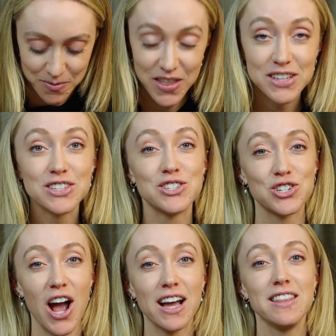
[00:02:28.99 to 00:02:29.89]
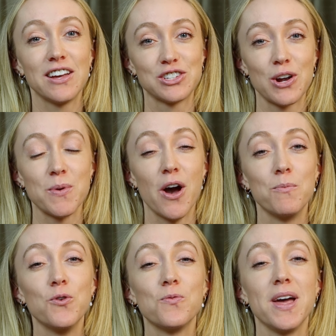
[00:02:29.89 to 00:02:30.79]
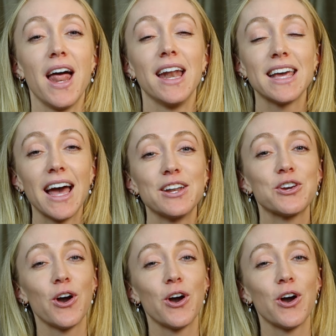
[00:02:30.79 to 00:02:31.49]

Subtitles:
This is tracking that tourbillon movement, and again,